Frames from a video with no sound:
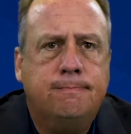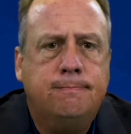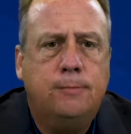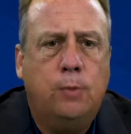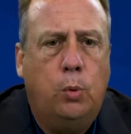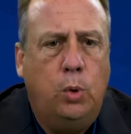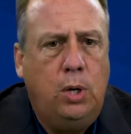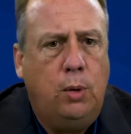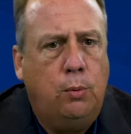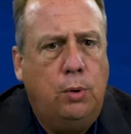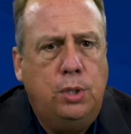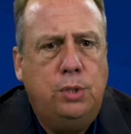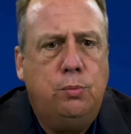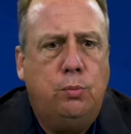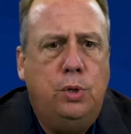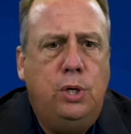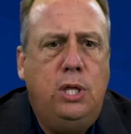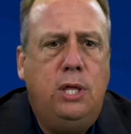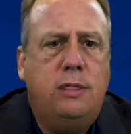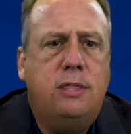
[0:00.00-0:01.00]

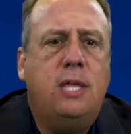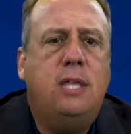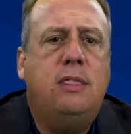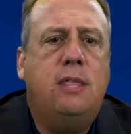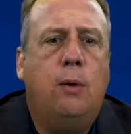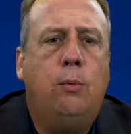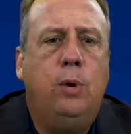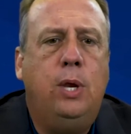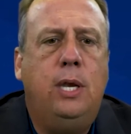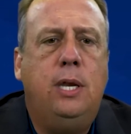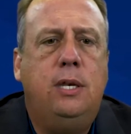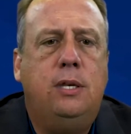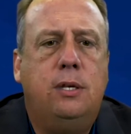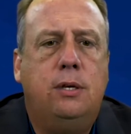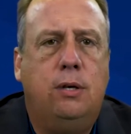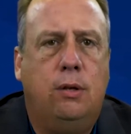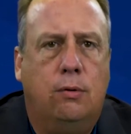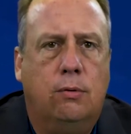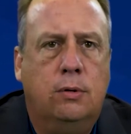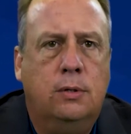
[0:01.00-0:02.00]
What do you think that we need to
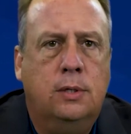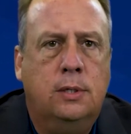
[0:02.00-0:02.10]
do?